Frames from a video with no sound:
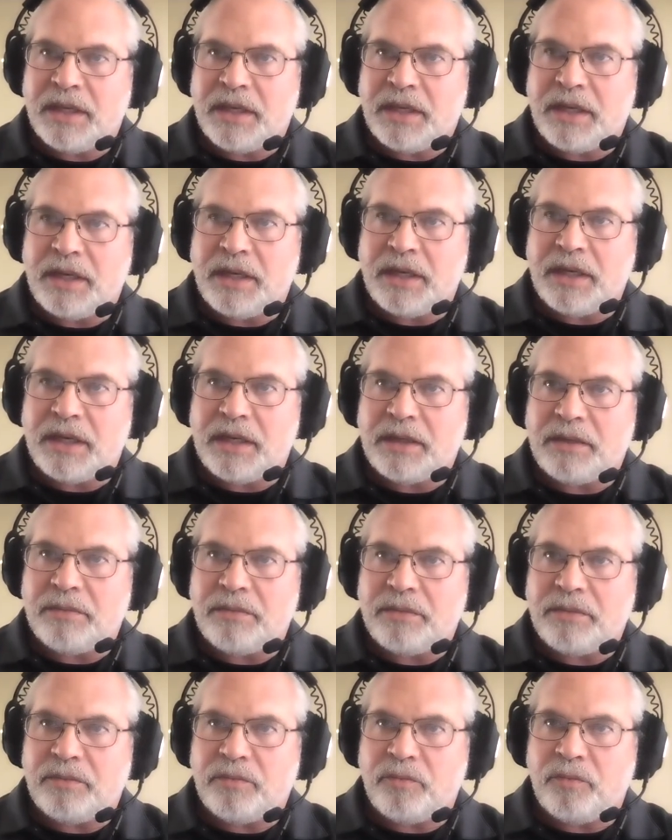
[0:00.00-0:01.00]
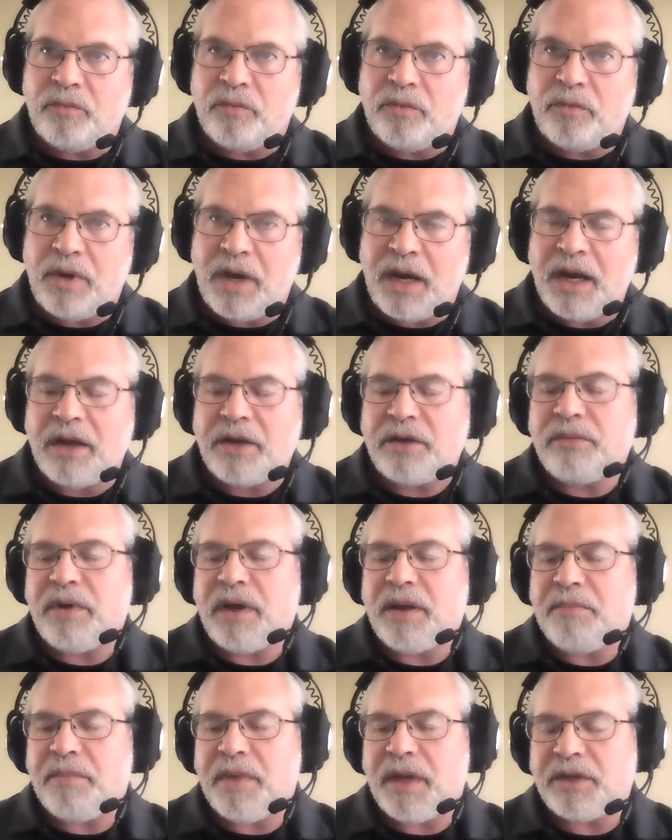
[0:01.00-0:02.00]
how do
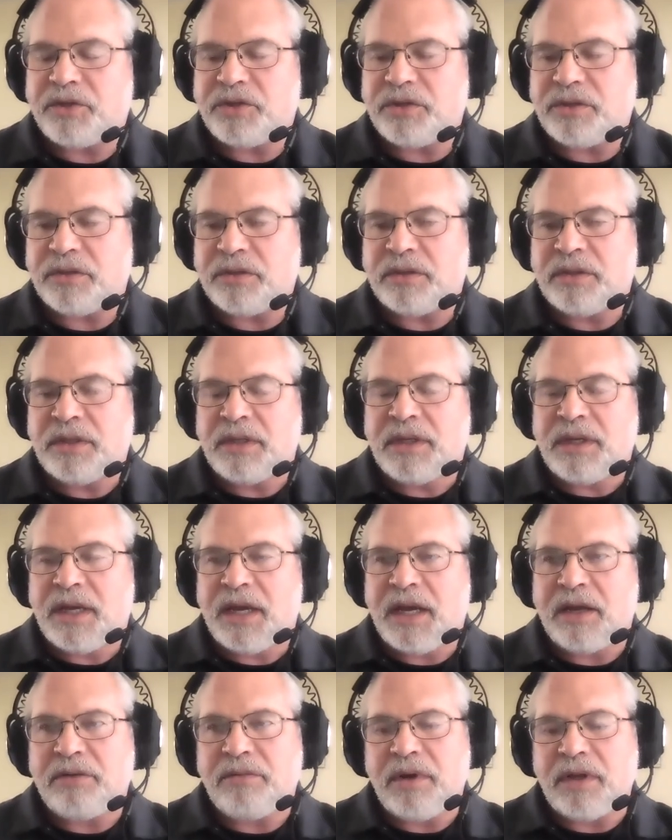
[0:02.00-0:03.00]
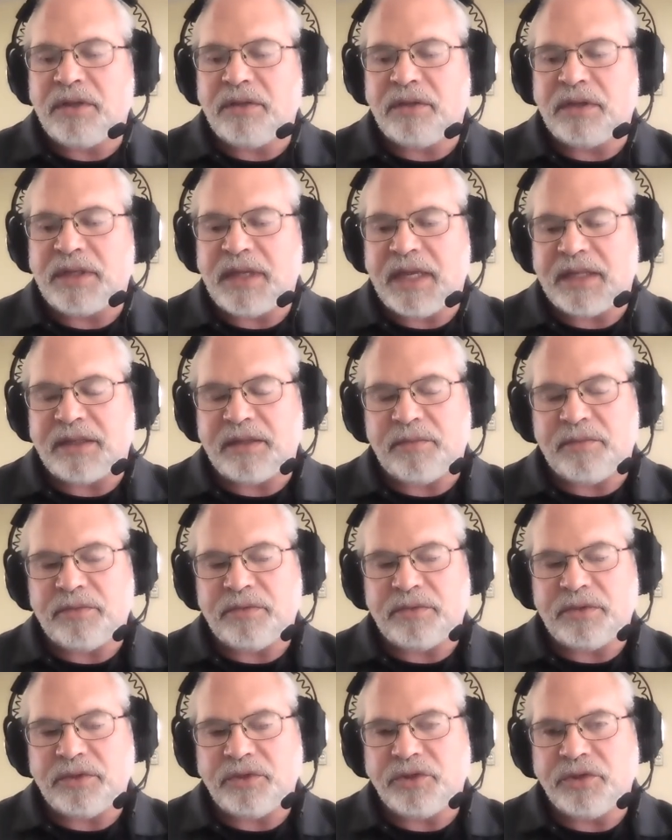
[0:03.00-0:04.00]
I measure, how do I look at
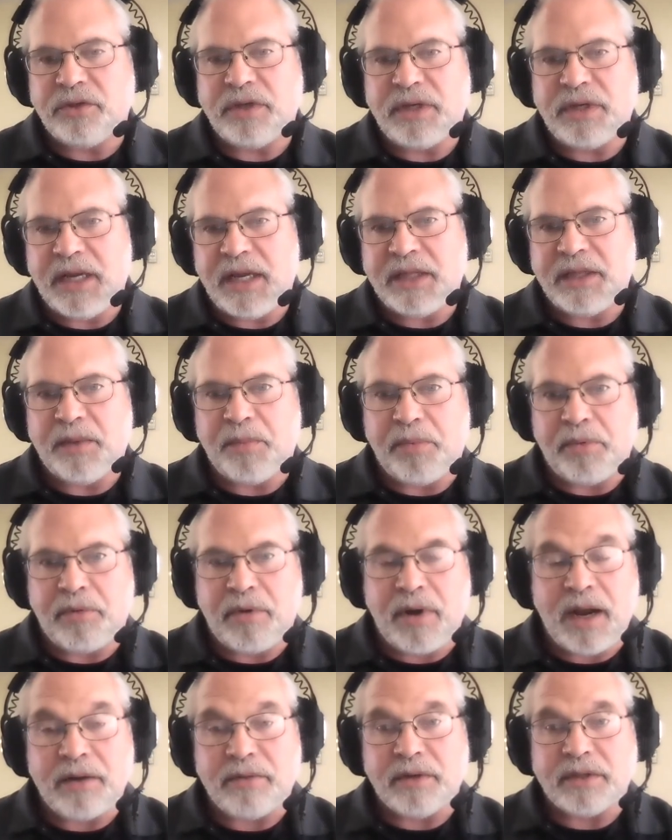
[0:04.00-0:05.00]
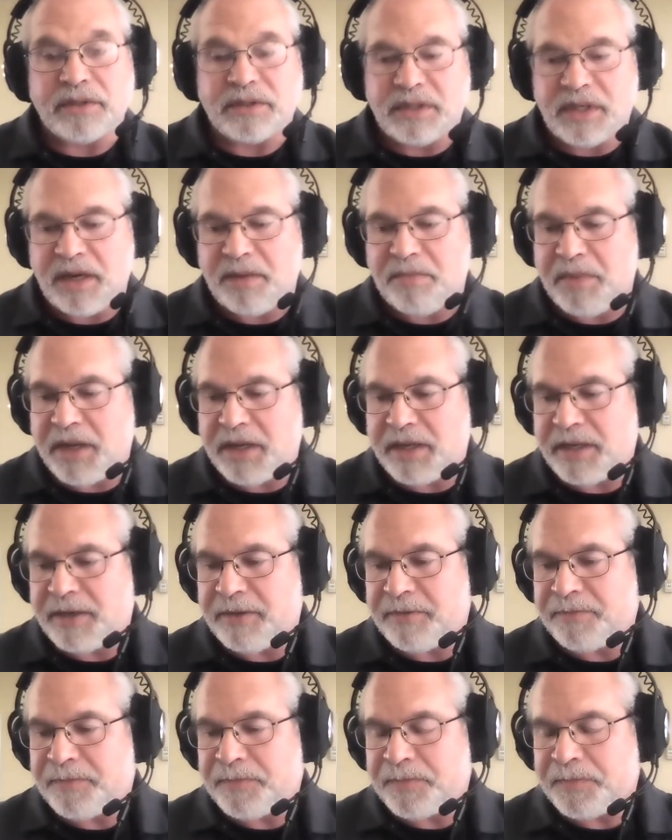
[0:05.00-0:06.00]
the journey and the progress that I'm making?
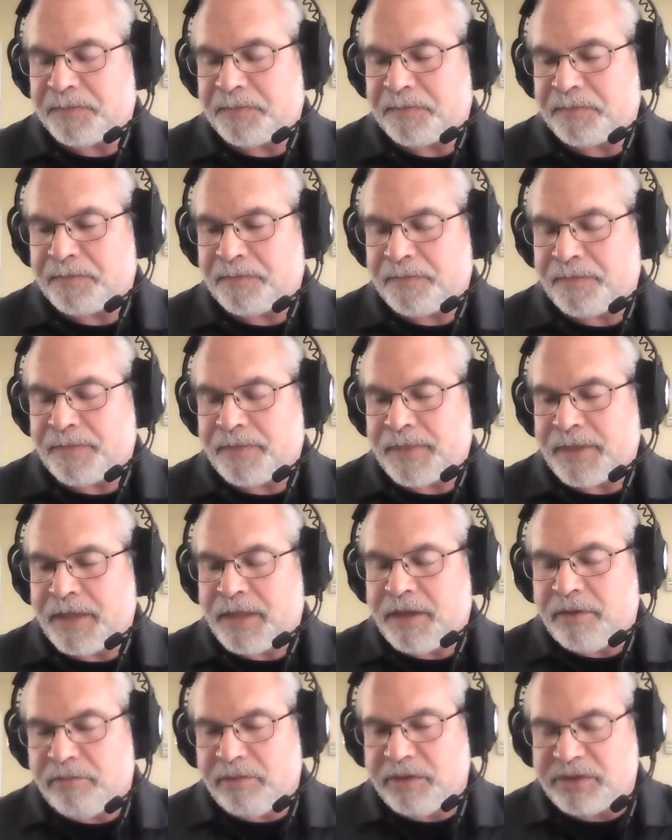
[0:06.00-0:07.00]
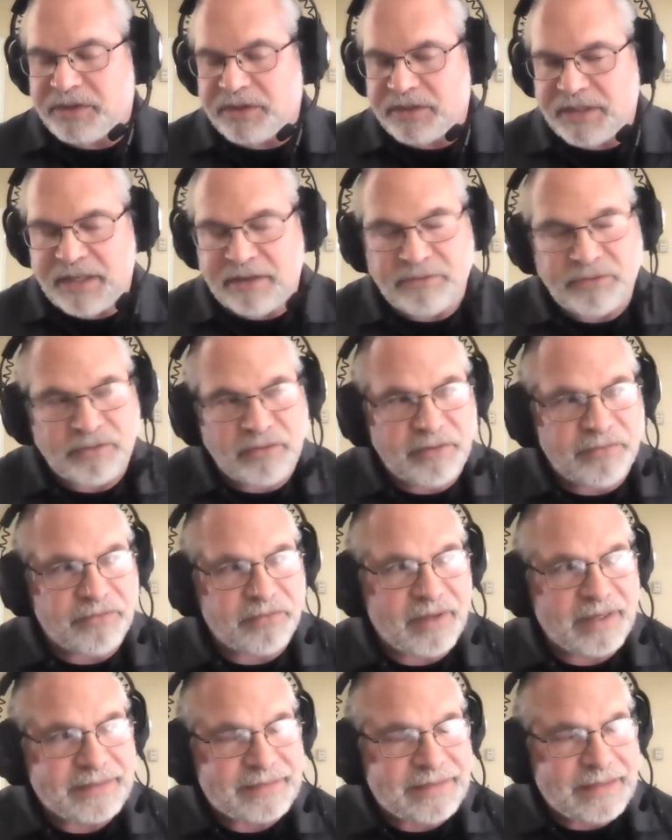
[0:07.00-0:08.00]
Recently, I was
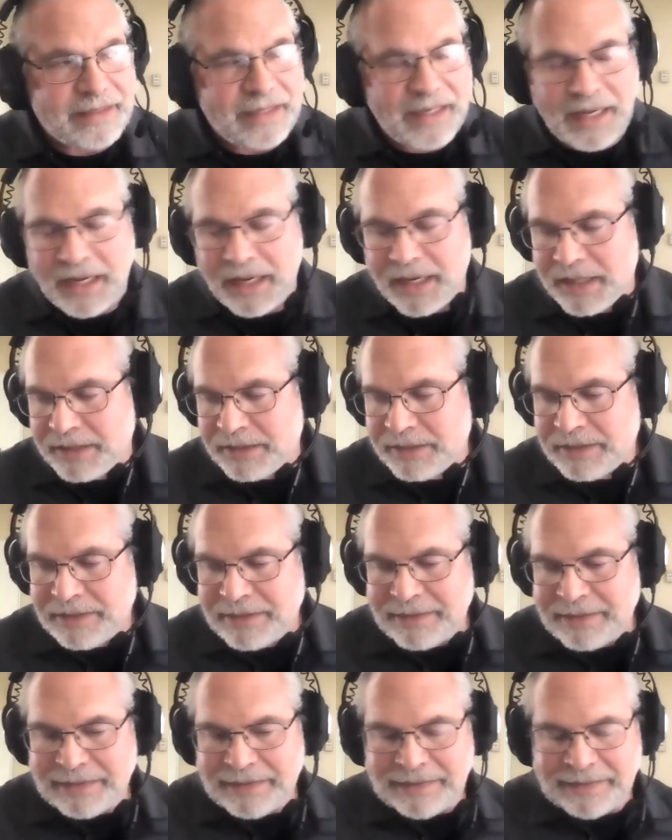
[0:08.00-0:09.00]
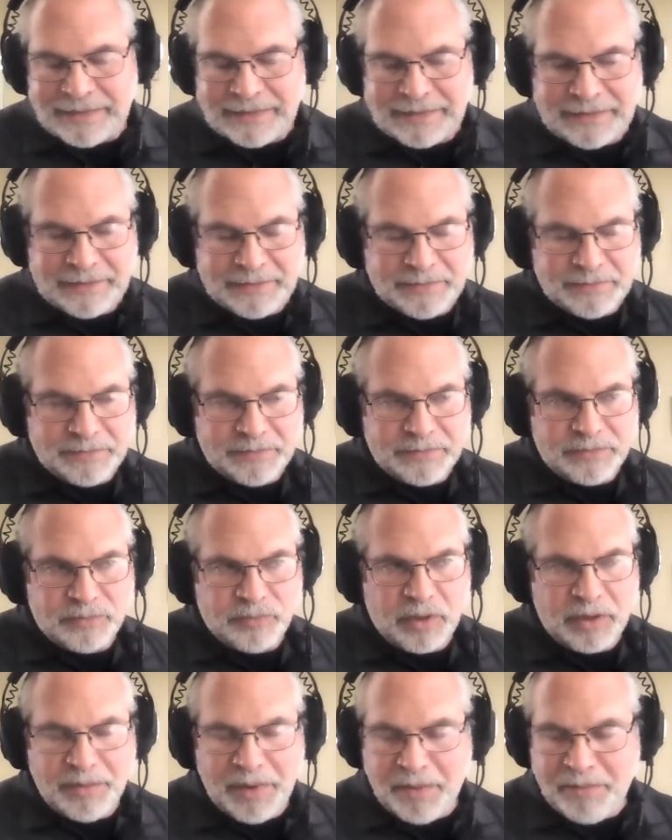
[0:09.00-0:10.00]
reflecting on
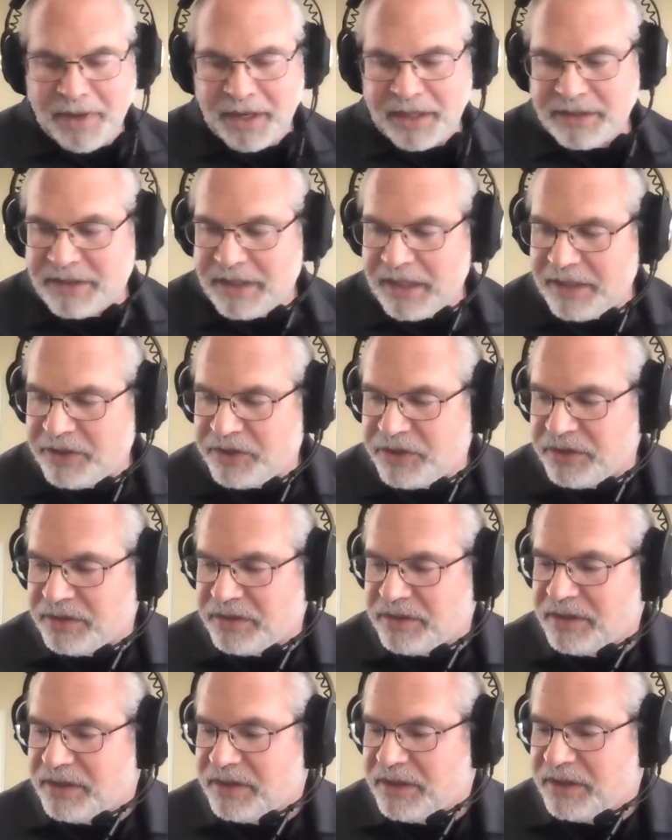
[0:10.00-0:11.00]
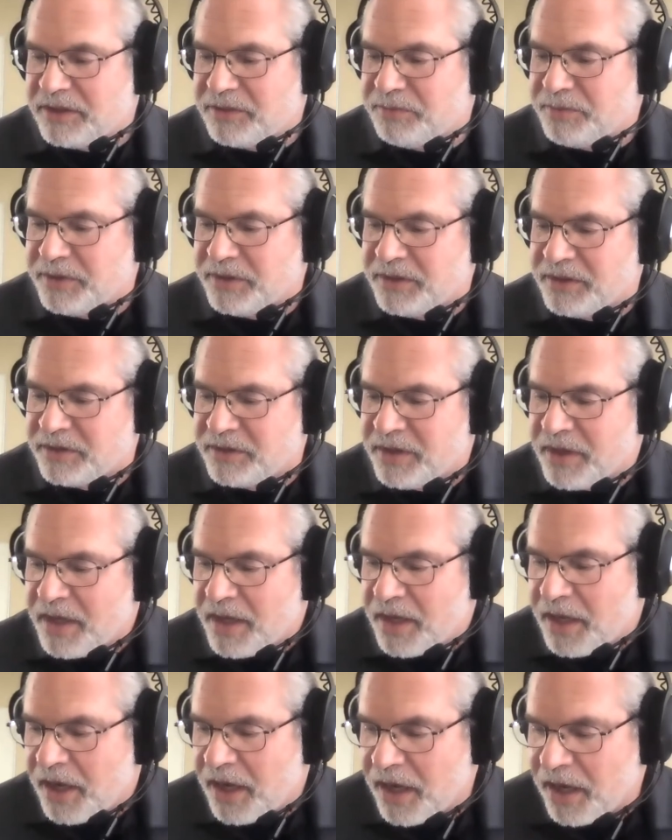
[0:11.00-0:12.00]
one of my meditations, and this is
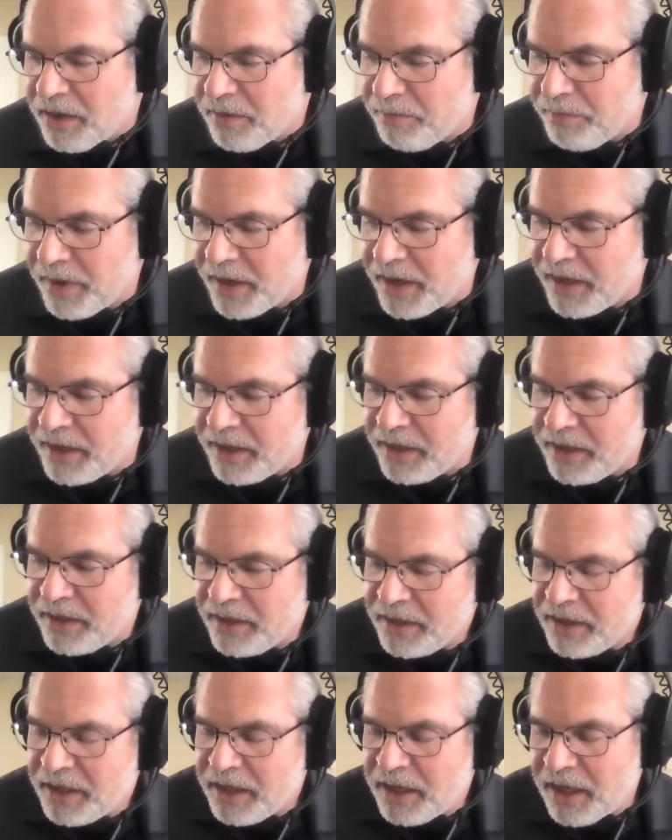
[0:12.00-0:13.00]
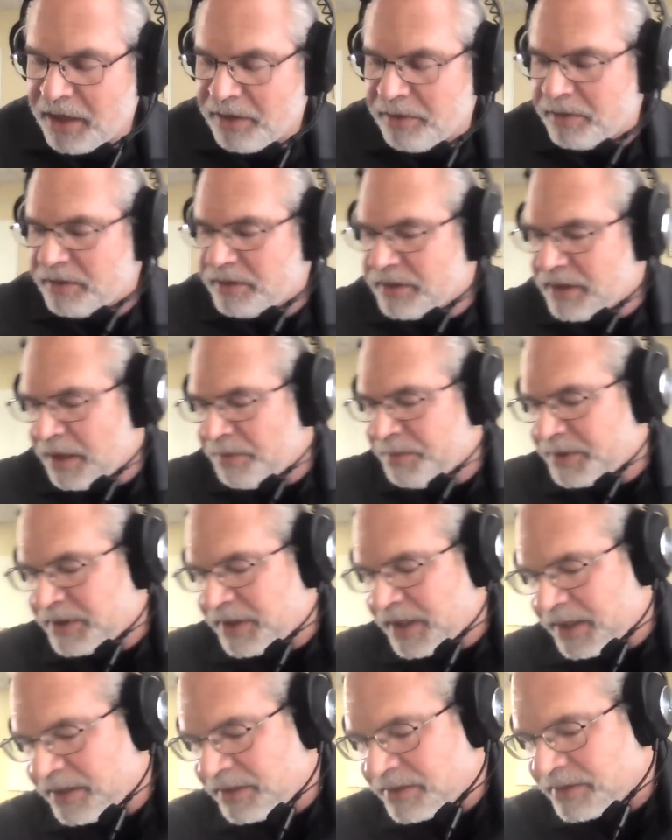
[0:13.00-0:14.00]
by
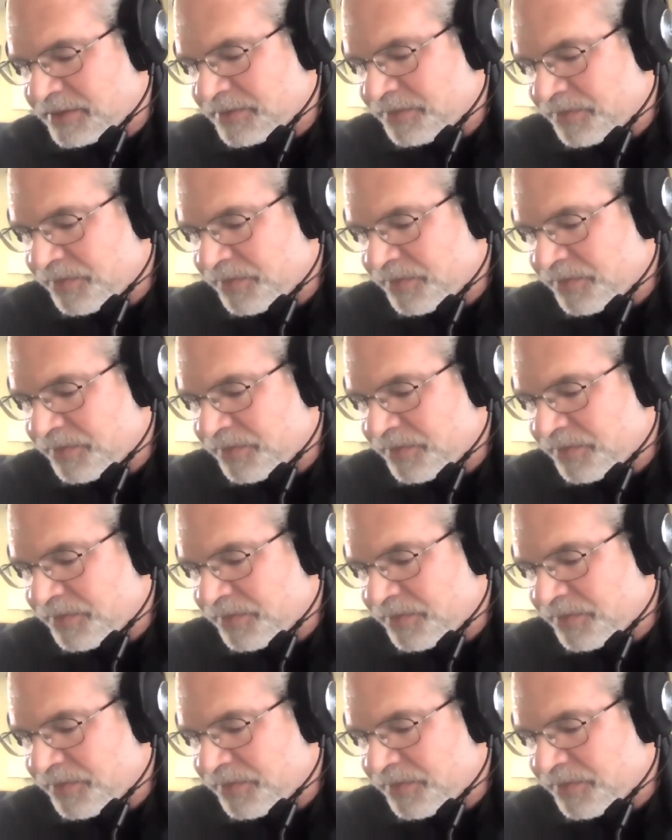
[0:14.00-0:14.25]
Epictetus.